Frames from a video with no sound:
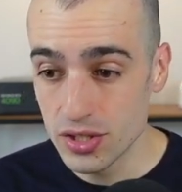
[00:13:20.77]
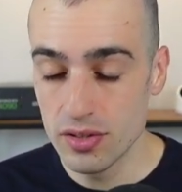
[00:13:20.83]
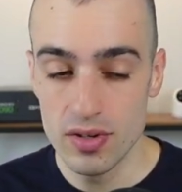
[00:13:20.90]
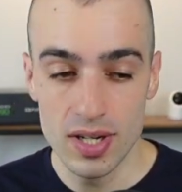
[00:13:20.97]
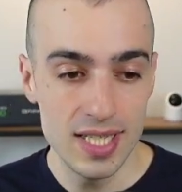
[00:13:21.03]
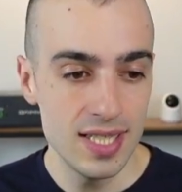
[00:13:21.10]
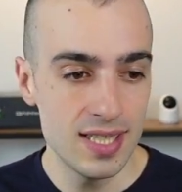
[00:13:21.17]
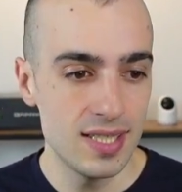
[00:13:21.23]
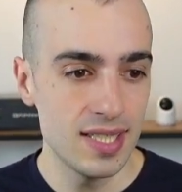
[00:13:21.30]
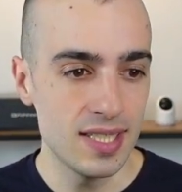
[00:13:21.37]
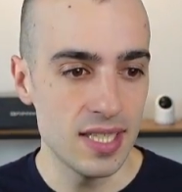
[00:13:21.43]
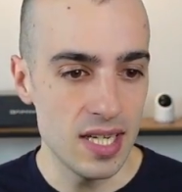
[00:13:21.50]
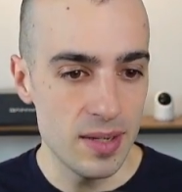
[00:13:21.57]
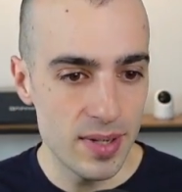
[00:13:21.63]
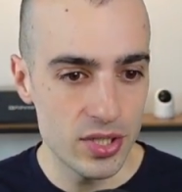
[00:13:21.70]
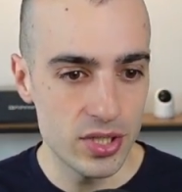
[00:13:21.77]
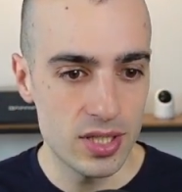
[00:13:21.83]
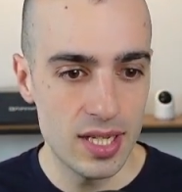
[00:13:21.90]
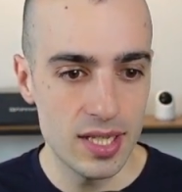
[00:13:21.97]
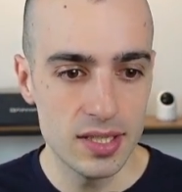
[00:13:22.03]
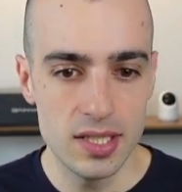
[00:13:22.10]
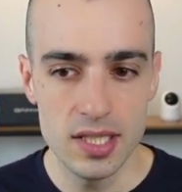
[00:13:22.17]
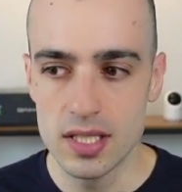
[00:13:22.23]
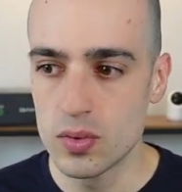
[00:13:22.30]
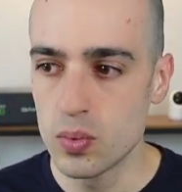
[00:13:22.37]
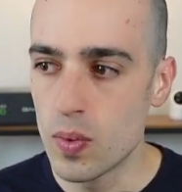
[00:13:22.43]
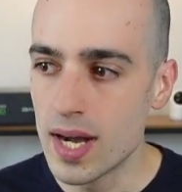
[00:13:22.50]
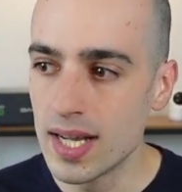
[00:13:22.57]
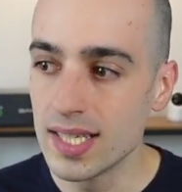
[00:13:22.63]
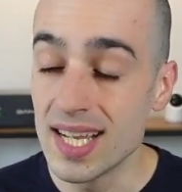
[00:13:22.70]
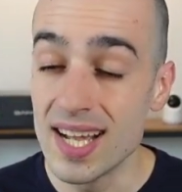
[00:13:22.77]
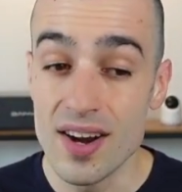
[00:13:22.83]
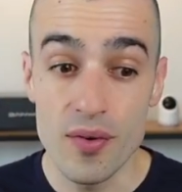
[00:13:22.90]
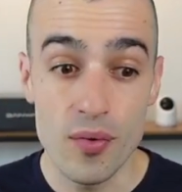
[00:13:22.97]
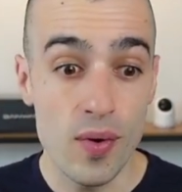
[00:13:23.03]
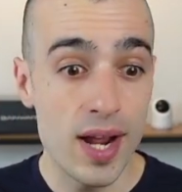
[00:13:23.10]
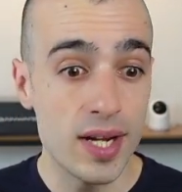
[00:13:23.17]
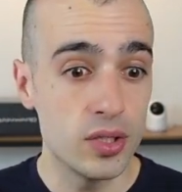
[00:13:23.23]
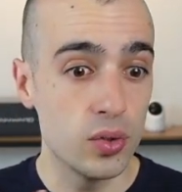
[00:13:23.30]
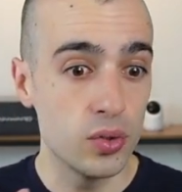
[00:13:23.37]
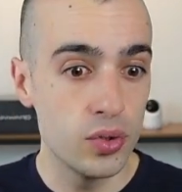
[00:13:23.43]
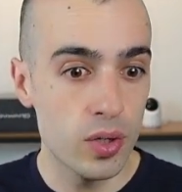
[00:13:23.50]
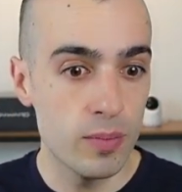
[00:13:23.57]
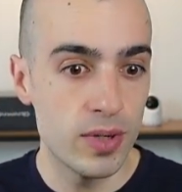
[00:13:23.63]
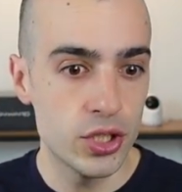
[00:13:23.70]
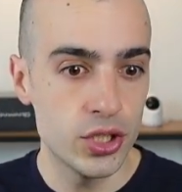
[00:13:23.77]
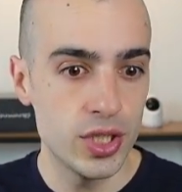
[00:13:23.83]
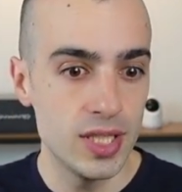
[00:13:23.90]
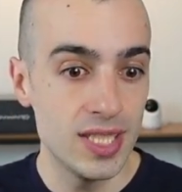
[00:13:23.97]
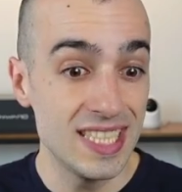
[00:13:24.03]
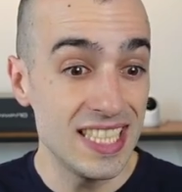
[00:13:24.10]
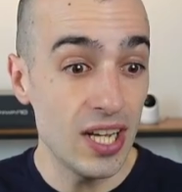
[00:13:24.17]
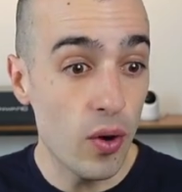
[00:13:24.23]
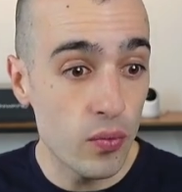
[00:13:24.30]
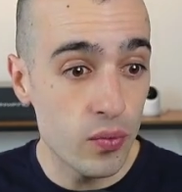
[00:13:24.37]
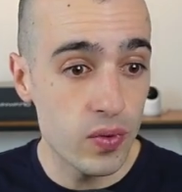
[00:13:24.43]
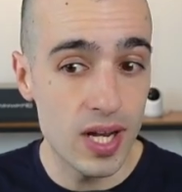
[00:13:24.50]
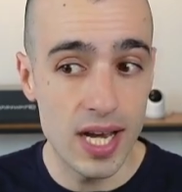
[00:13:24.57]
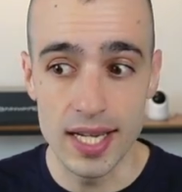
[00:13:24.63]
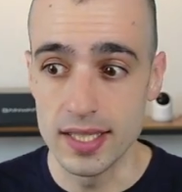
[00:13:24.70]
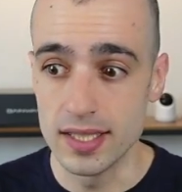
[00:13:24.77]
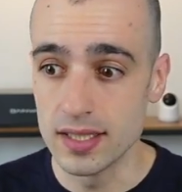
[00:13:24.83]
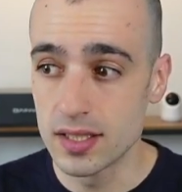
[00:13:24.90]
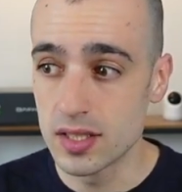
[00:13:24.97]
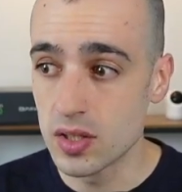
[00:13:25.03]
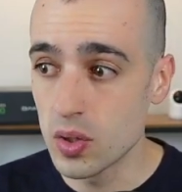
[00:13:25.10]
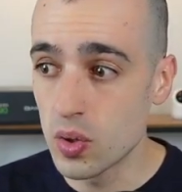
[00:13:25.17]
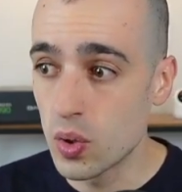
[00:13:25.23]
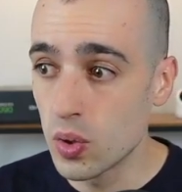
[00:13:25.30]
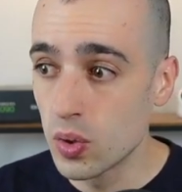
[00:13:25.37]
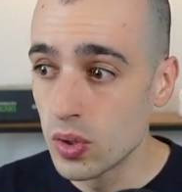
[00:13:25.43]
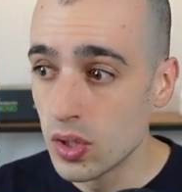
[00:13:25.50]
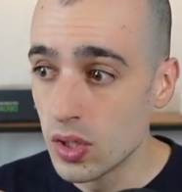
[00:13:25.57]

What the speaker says: realistic images like this one right on your machine offline. So